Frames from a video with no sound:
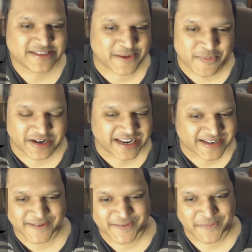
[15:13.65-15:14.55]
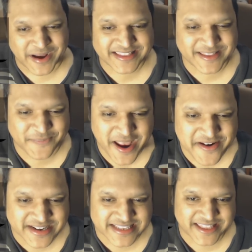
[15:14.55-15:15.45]
It's predictable, man. The
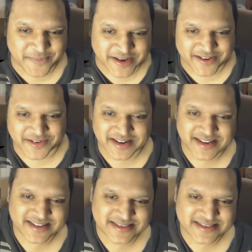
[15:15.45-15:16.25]
pairings that they've been doing.